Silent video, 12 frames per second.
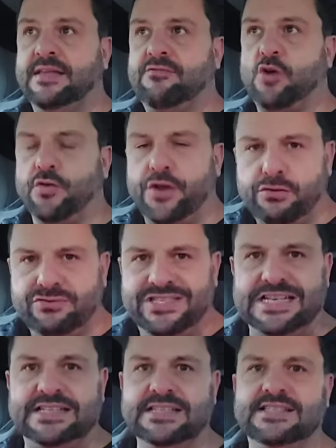They've got no
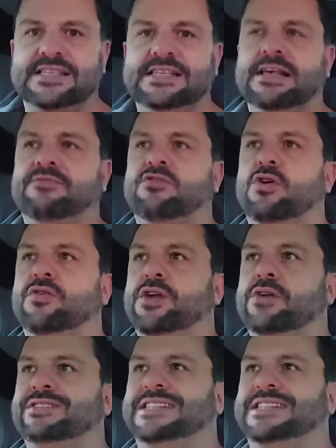dignity, they've got no